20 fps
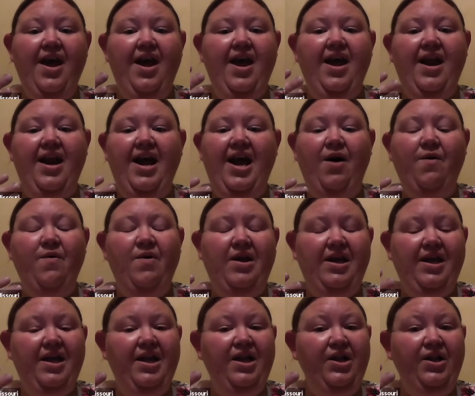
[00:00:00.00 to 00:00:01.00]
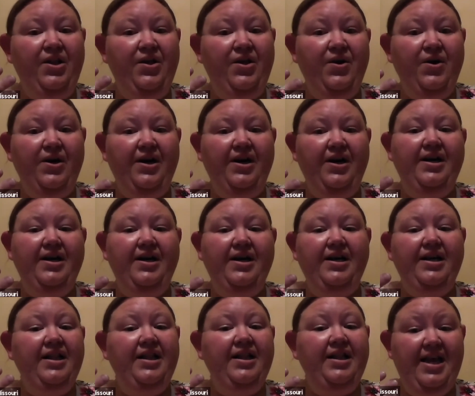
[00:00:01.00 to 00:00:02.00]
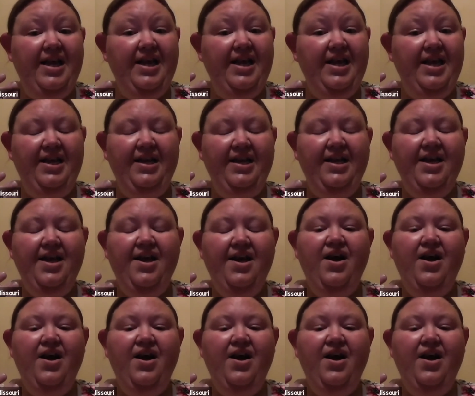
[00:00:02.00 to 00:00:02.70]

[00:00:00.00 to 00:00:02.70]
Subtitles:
and how we can look clean